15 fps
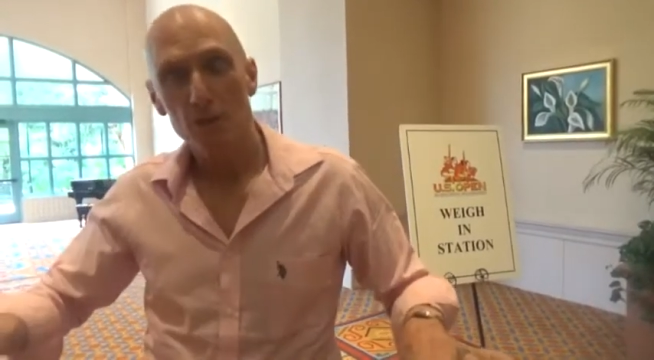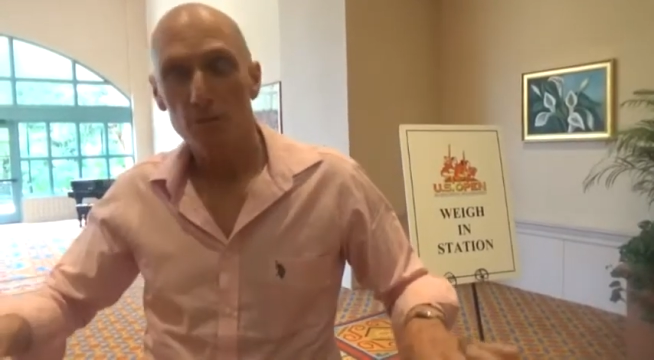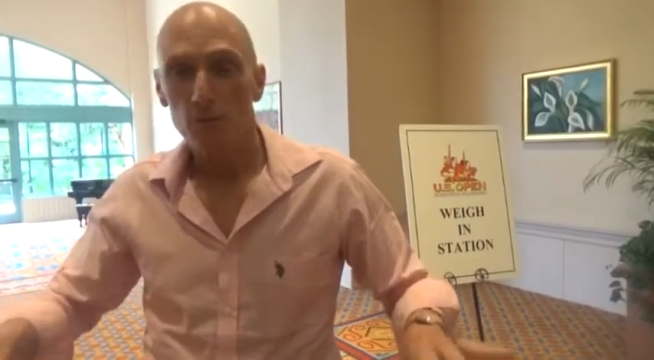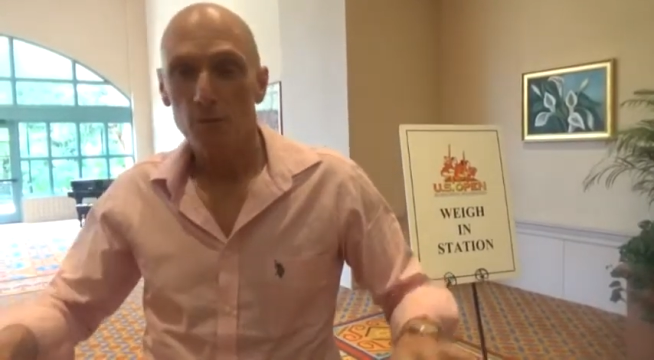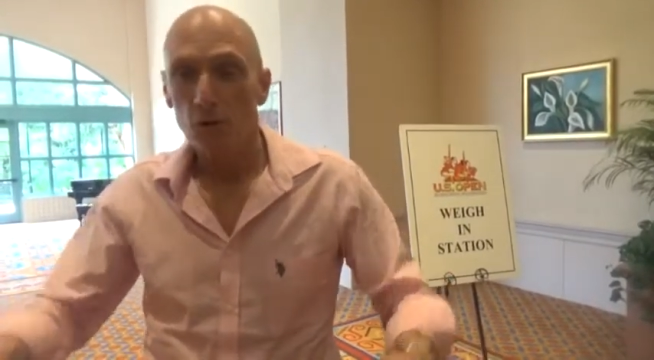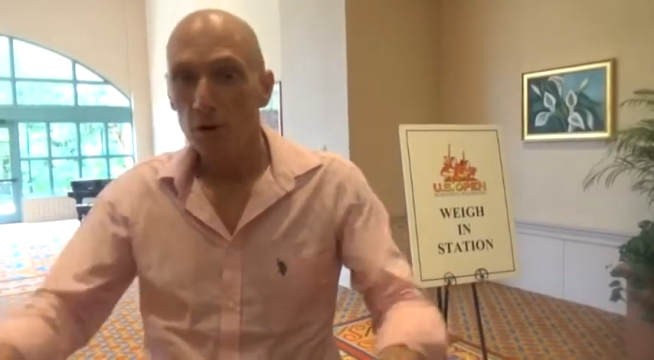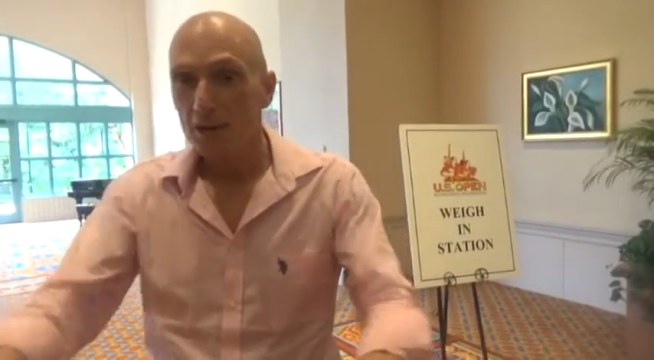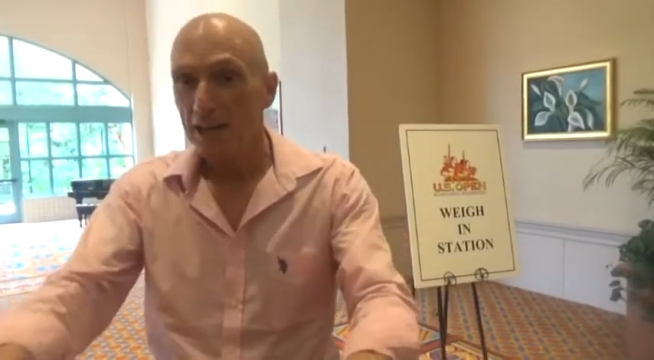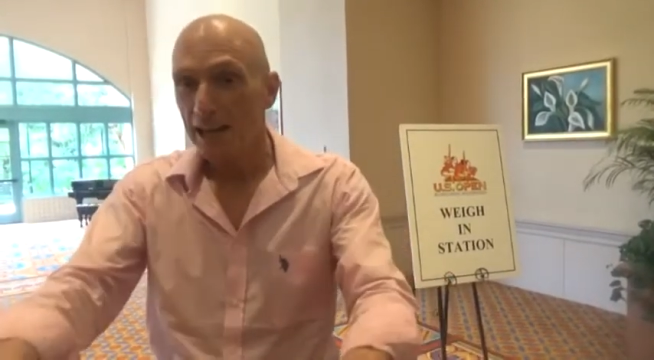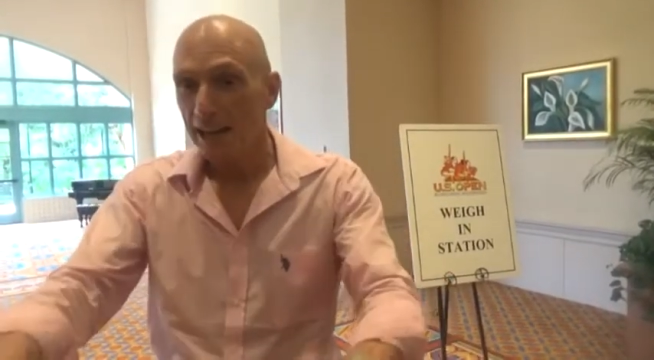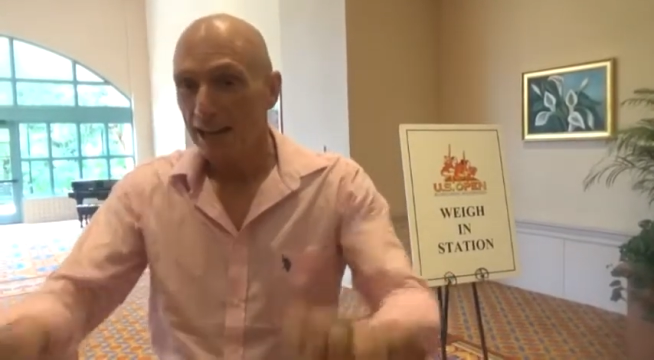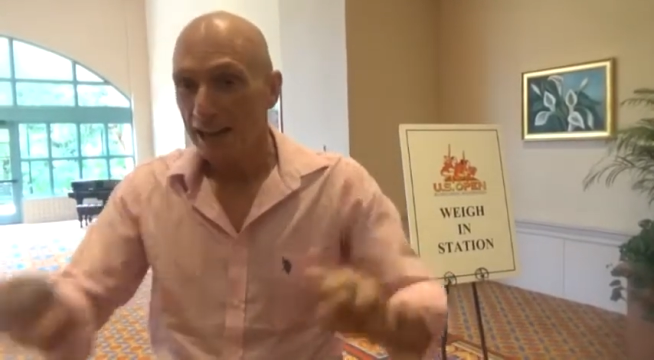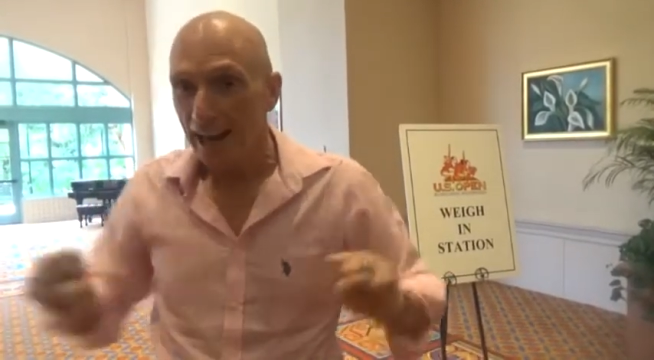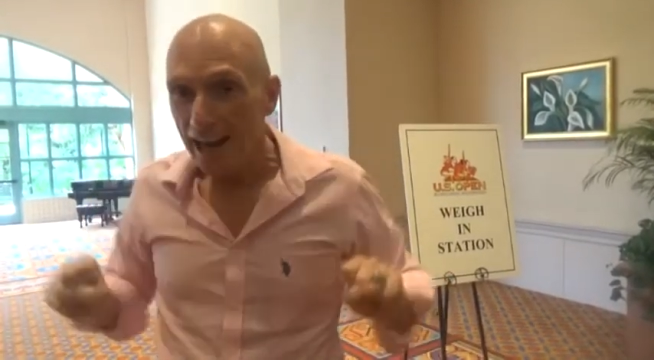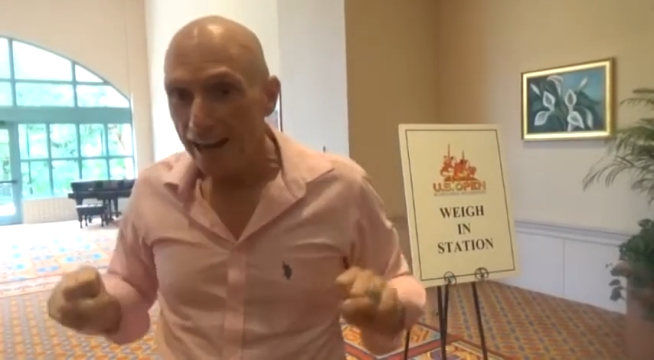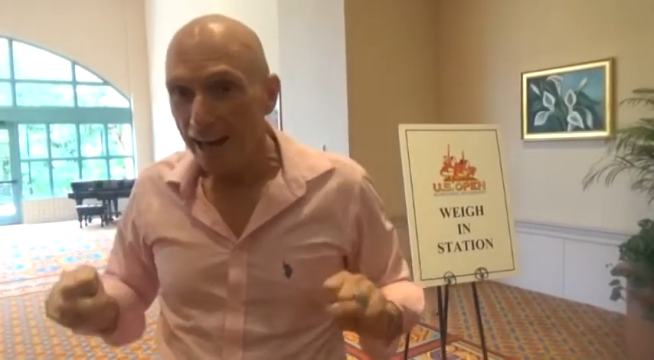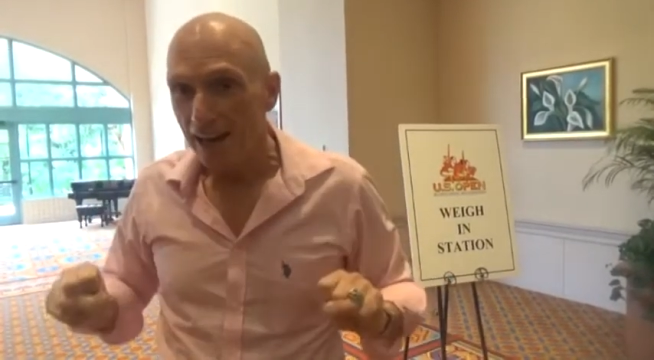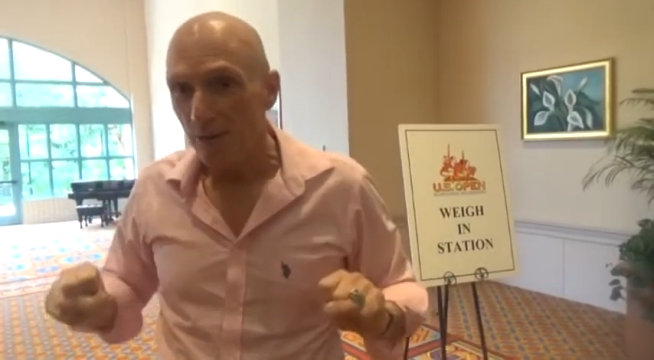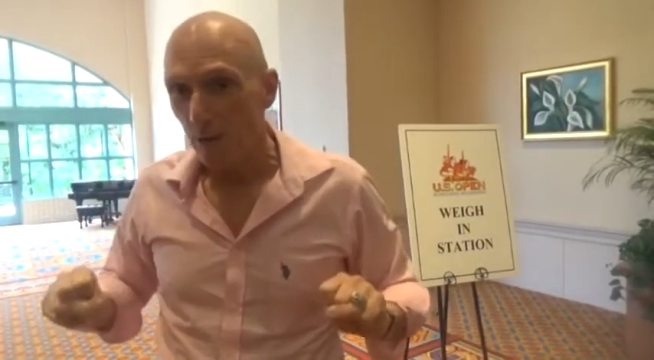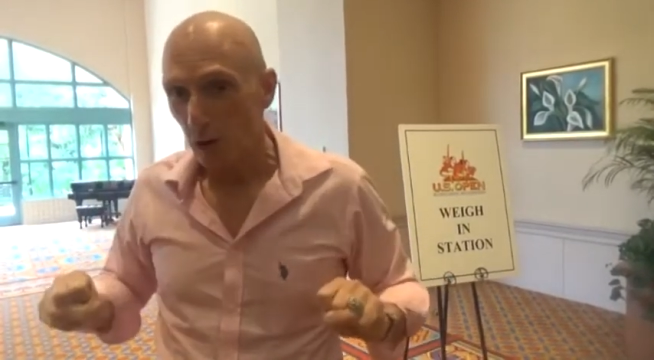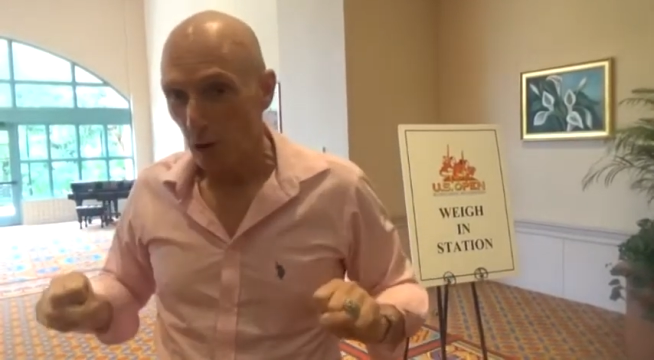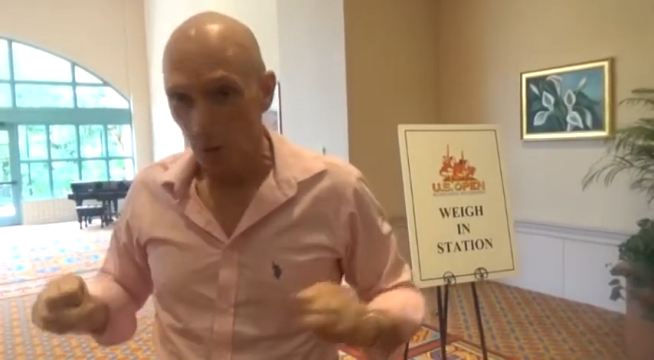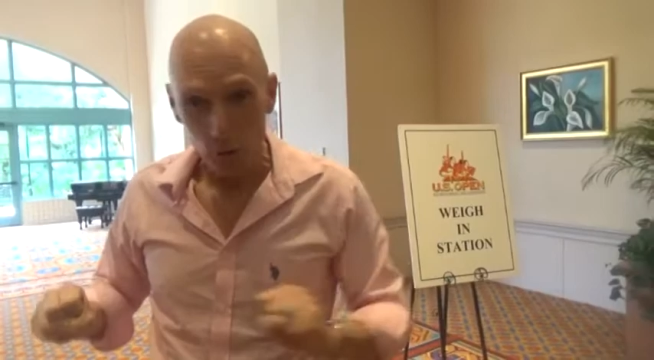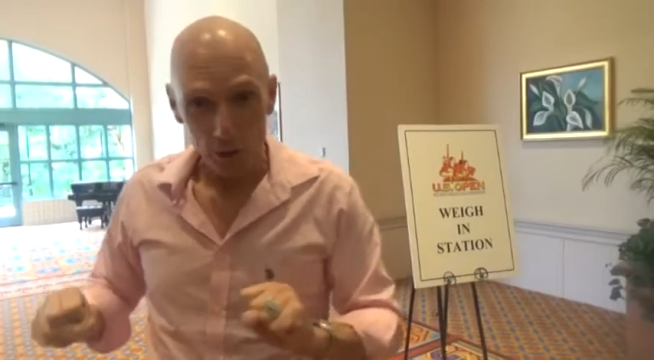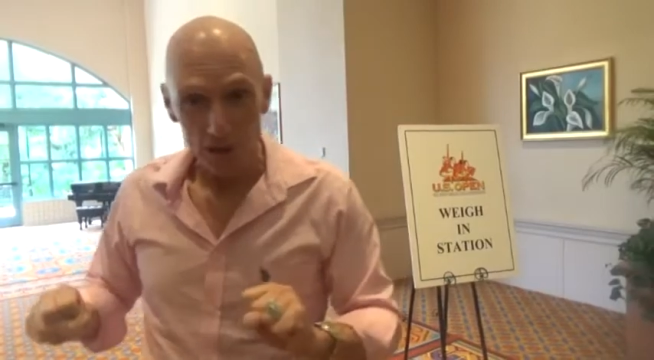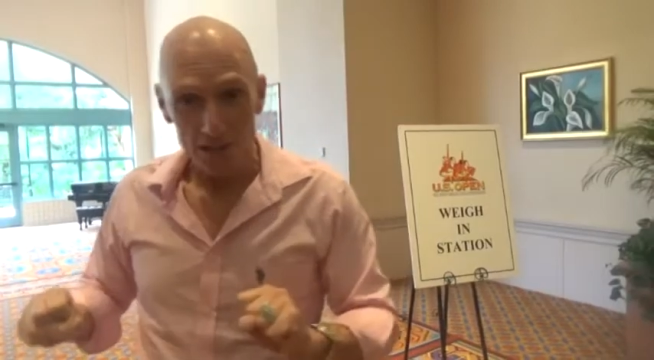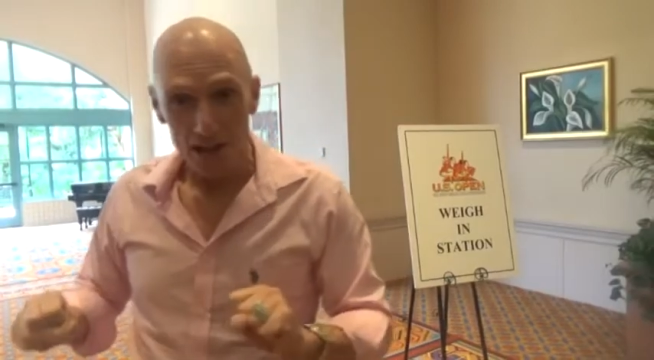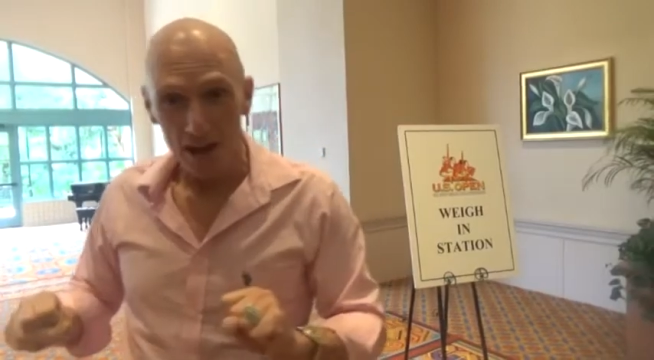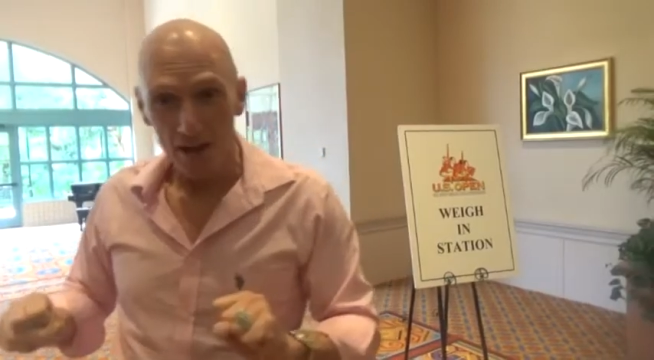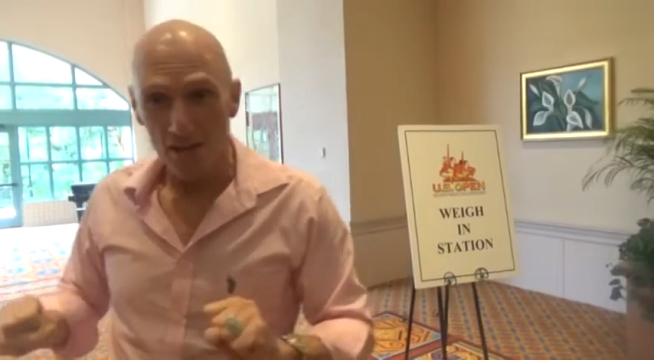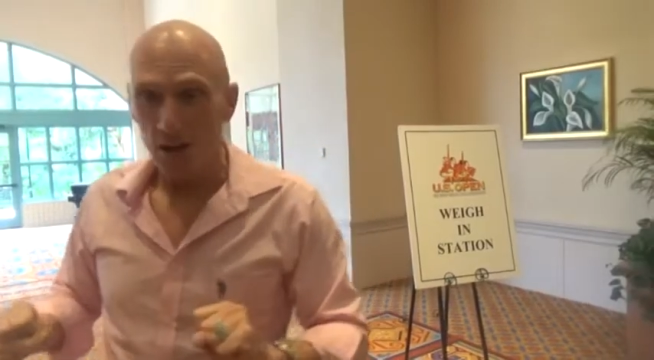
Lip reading: I'm not taking any of my goodies out,